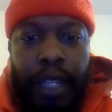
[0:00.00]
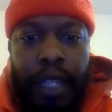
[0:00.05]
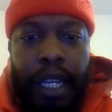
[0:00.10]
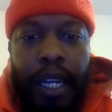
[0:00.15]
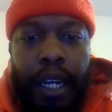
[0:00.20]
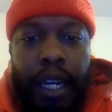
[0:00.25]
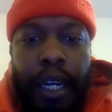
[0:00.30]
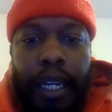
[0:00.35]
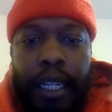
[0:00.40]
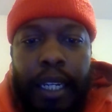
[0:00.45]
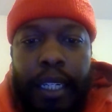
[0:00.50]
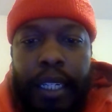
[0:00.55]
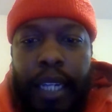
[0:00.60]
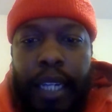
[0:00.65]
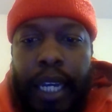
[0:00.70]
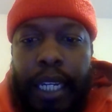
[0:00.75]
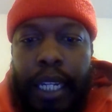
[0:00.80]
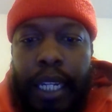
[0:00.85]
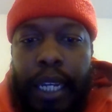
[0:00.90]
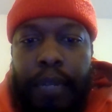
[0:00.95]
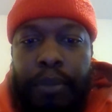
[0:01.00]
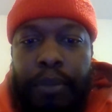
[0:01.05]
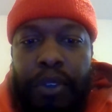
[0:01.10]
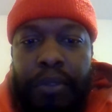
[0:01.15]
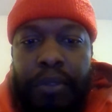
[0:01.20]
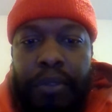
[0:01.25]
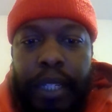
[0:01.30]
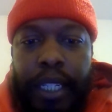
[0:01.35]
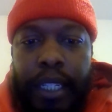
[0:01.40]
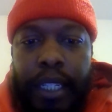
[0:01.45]
Not a lot of
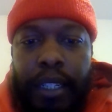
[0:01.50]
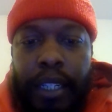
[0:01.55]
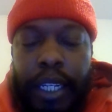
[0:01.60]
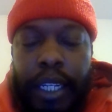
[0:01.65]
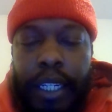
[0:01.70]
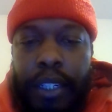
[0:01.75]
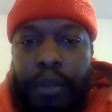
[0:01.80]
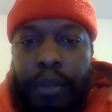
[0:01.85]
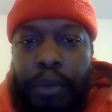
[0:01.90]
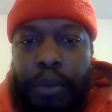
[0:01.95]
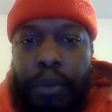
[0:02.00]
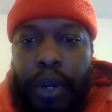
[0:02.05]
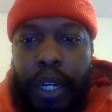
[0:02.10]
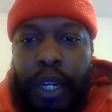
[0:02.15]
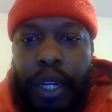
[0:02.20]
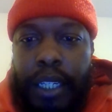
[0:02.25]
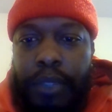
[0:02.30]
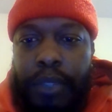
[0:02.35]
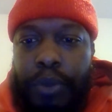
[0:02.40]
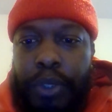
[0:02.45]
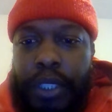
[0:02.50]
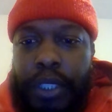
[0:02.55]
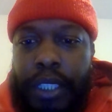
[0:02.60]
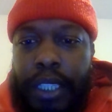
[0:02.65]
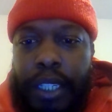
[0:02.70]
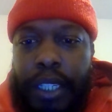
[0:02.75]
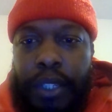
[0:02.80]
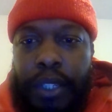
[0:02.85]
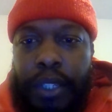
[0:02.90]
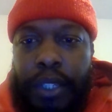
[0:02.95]
movement in the market. We're
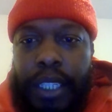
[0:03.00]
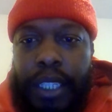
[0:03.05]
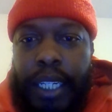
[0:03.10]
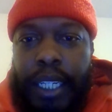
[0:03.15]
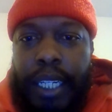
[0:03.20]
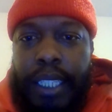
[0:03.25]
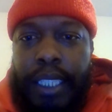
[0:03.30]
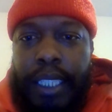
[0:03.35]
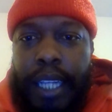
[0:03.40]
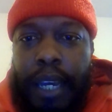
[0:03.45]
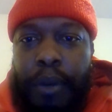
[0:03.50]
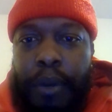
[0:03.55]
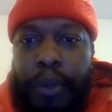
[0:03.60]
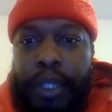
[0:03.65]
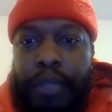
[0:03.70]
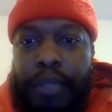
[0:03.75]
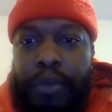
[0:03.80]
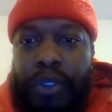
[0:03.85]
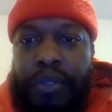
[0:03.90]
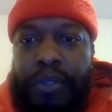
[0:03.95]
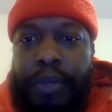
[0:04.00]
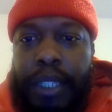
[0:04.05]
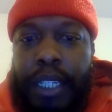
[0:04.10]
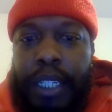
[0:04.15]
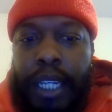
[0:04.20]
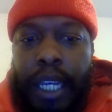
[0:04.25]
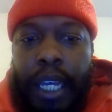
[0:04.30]
still seeing that sideways movement.